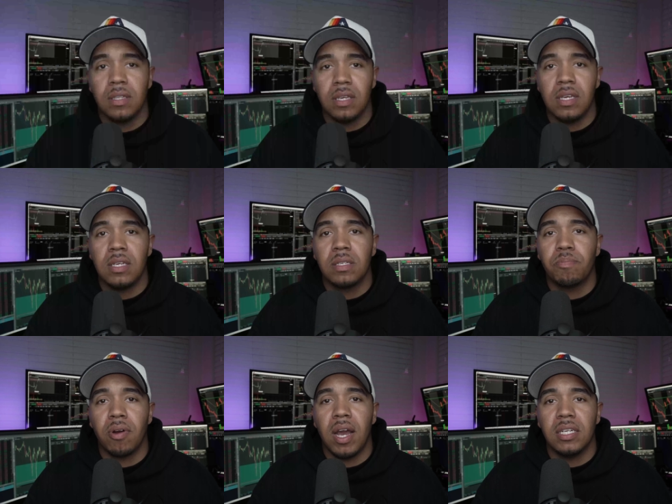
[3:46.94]
These
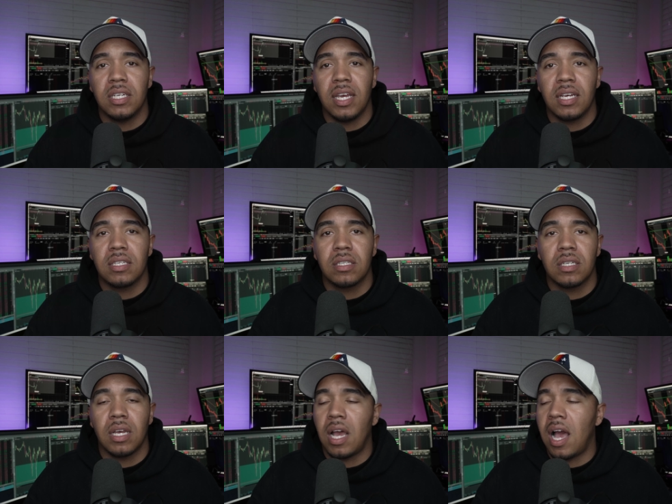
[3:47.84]
projects
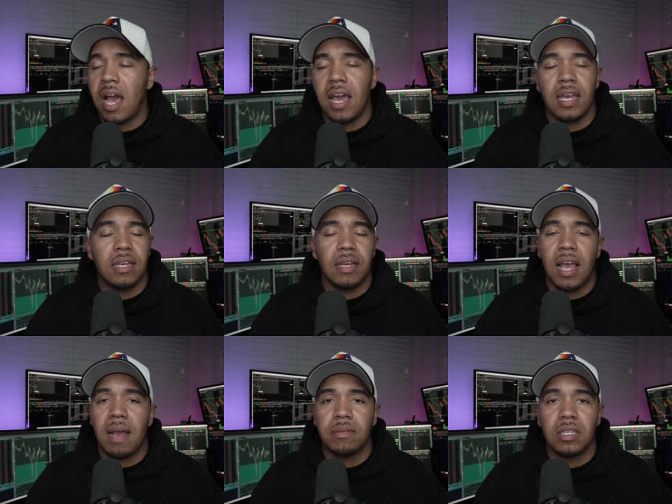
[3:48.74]
I
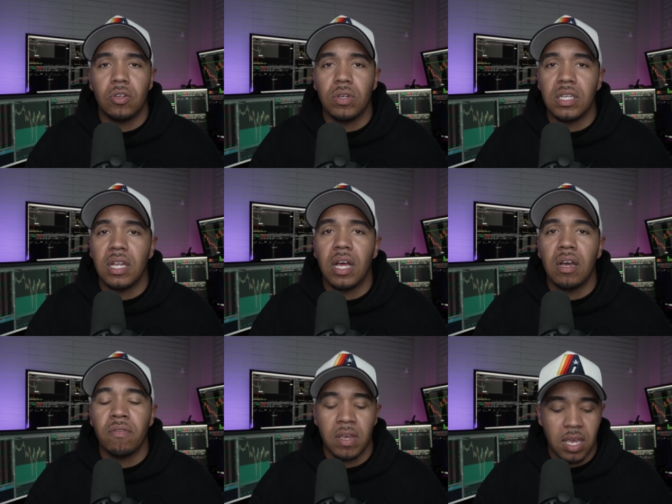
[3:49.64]
absolutely
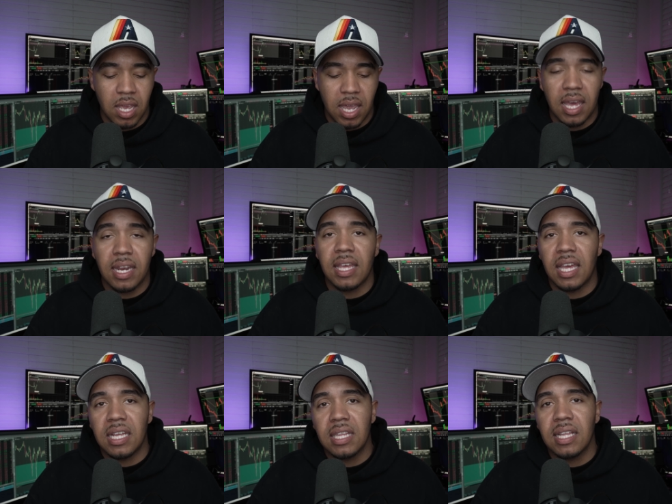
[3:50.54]
love, and
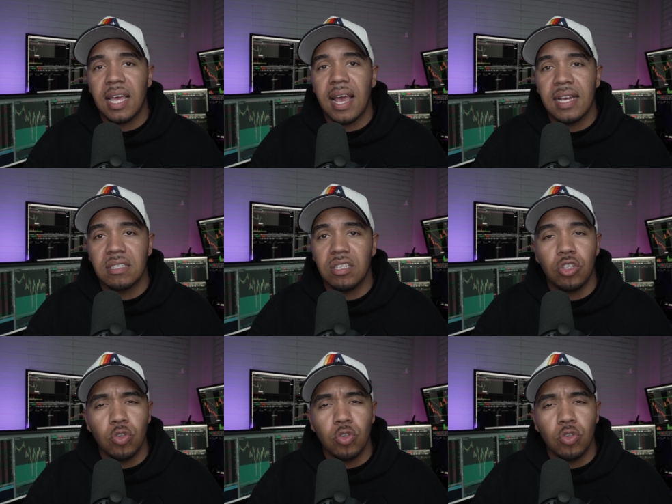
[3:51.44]
anything that has to do